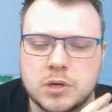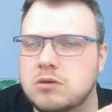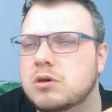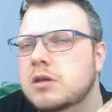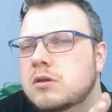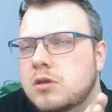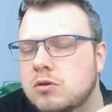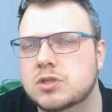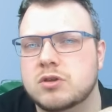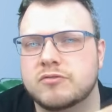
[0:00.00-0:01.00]
you
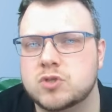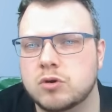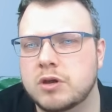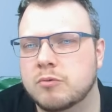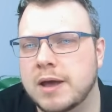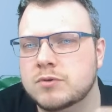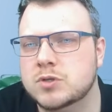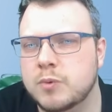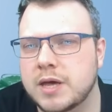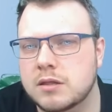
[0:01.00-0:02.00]
can sort of toy around
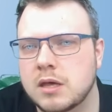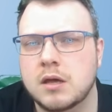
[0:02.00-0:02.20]
with